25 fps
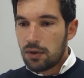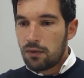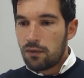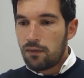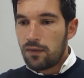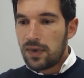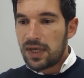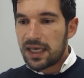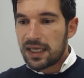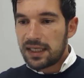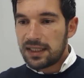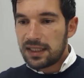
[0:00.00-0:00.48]

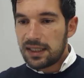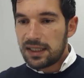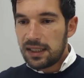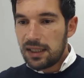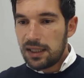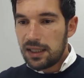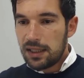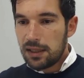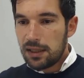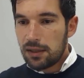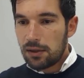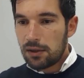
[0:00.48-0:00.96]
We can see
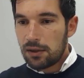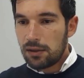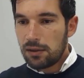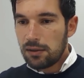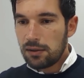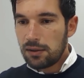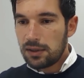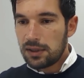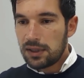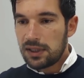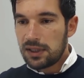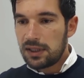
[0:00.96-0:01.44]

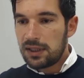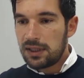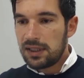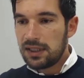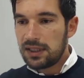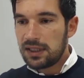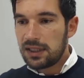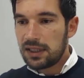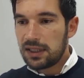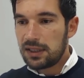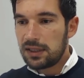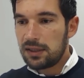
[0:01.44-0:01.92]
here,
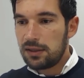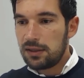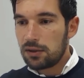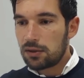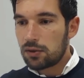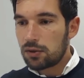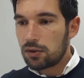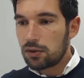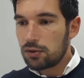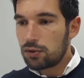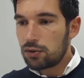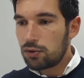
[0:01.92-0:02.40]
this is the
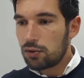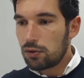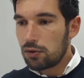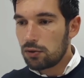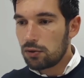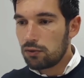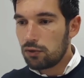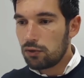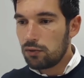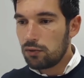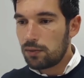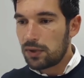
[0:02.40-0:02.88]
control
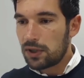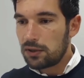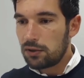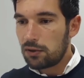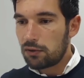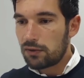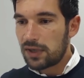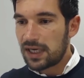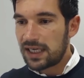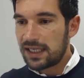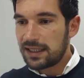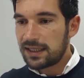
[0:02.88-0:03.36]
group on the
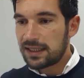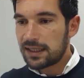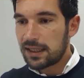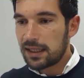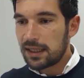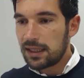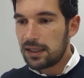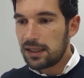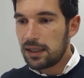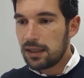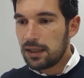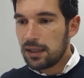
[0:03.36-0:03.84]
right
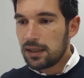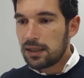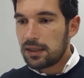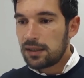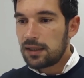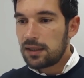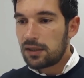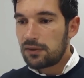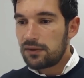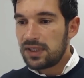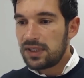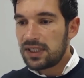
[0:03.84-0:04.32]
side.
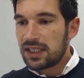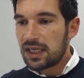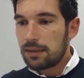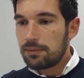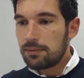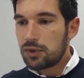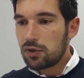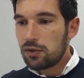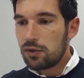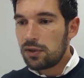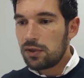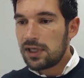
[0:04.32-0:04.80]
There is
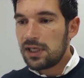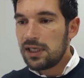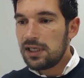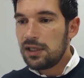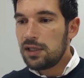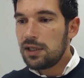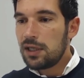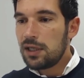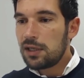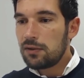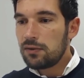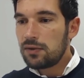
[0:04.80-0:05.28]
absolutely
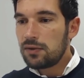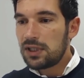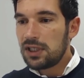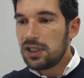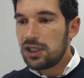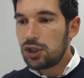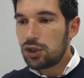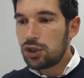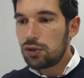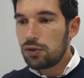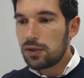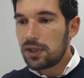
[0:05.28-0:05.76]
no
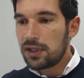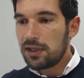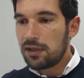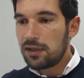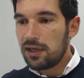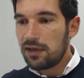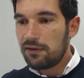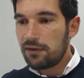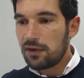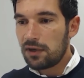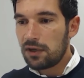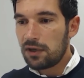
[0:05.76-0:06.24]
tissue at the
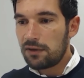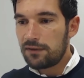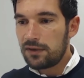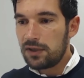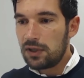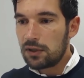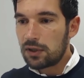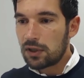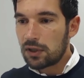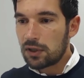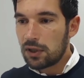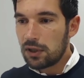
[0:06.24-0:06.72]
level of
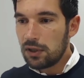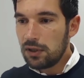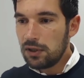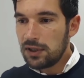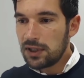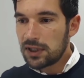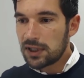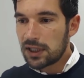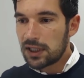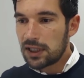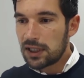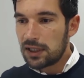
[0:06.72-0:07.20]
the
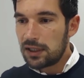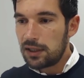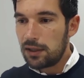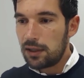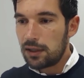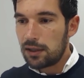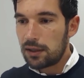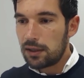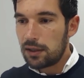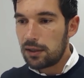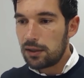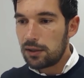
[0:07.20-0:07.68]
coils and
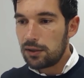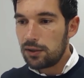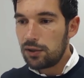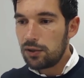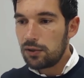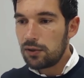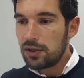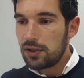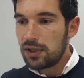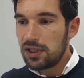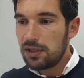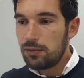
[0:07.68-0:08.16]

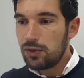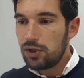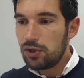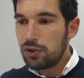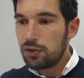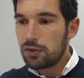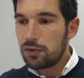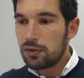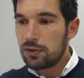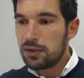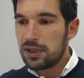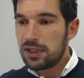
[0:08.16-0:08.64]
no
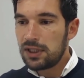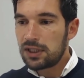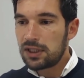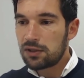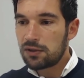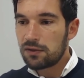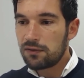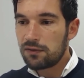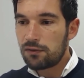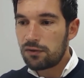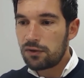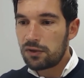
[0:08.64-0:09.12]

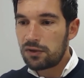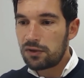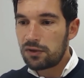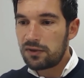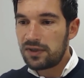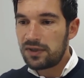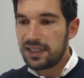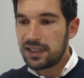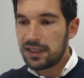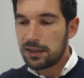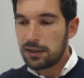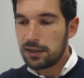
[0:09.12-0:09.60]

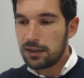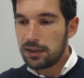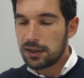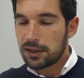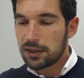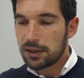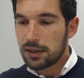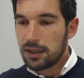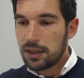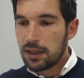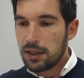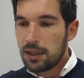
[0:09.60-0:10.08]
immunohistofluorescence.